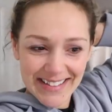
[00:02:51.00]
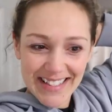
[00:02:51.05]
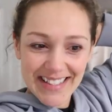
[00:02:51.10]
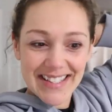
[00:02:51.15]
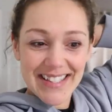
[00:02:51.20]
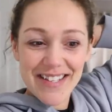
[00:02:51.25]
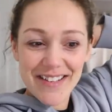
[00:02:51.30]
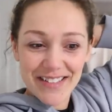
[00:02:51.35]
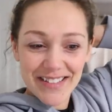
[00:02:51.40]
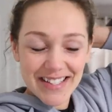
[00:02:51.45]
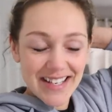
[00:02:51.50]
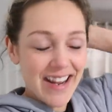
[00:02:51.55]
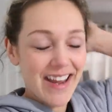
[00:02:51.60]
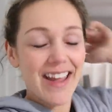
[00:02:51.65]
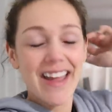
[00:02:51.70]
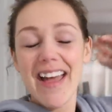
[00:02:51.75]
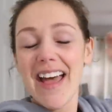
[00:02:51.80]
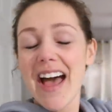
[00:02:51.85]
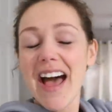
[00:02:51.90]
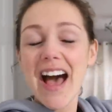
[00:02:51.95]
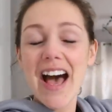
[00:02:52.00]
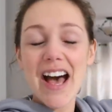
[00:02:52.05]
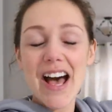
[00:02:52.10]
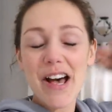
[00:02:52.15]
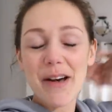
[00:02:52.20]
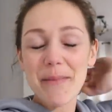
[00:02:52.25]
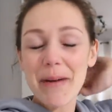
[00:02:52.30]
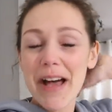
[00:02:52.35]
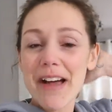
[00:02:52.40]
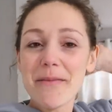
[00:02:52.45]
It's Thursday.
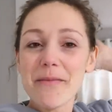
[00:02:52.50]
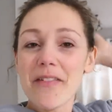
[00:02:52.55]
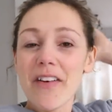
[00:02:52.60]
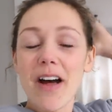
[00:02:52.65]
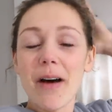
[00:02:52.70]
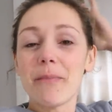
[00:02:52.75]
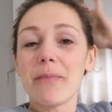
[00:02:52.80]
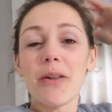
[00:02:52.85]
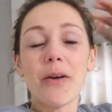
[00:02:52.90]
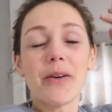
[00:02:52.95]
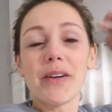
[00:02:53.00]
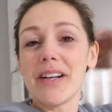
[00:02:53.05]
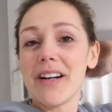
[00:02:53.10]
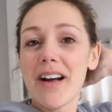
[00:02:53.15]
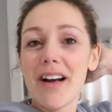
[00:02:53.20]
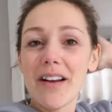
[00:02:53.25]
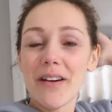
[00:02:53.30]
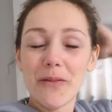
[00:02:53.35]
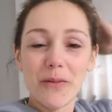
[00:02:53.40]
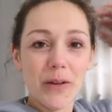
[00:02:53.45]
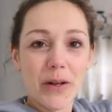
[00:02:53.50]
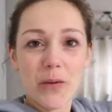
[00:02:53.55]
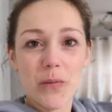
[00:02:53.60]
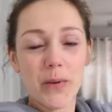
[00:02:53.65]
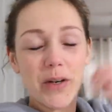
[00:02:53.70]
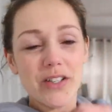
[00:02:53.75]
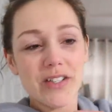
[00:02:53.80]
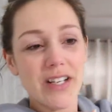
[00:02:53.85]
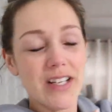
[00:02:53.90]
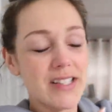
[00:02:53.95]
Um, I've uploaded on like
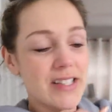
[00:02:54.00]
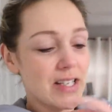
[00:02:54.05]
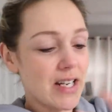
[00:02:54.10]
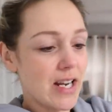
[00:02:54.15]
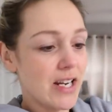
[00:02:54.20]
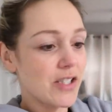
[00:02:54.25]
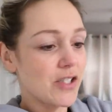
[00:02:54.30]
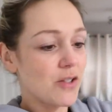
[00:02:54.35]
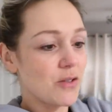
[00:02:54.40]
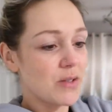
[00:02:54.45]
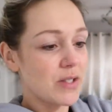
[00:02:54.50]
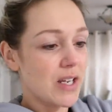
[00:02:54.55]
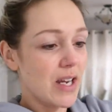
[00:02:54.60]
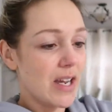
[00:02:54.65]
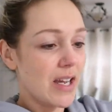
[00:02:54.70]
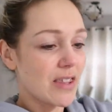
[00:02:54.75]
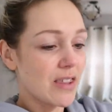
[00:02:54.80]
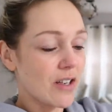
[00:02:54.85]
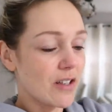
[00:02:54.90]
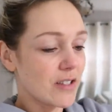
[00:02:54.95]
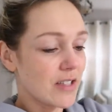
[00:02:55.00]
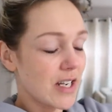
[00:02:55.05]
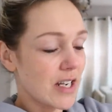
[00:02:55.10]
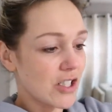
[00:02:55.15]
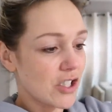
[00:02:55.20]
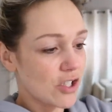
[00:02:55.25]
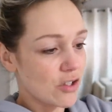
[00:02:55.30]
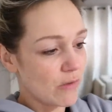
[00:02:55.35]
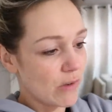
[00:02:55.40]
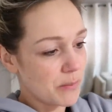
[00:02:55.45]
weird days today, Tuesday and Thursday.
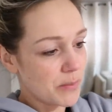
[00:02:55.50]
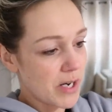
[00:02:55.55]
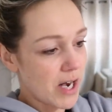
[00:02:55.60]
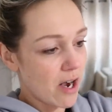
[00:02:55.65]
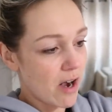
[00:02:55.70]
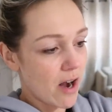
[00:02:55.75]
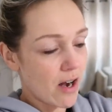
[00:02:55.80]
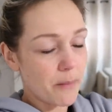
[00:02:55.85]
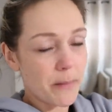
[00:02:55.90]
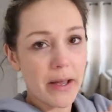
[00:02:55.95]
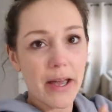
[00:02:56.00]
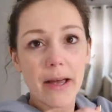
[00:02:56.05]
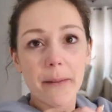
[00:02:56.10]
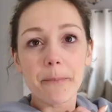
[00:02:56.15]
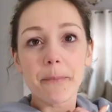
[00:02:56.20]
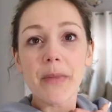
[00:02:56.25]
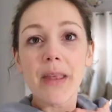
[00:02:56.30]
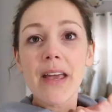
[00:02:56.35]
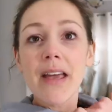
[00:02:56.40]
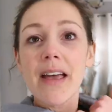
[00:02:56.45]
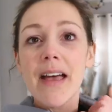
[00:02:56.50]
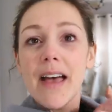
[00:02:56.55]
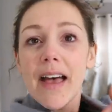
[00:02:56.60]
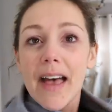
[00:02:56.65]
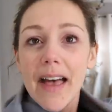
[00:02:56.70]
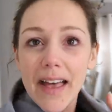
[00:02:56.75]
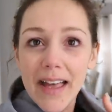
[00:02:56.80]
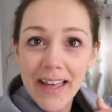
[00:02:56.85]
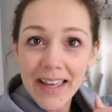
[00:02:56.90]
I just searched for that.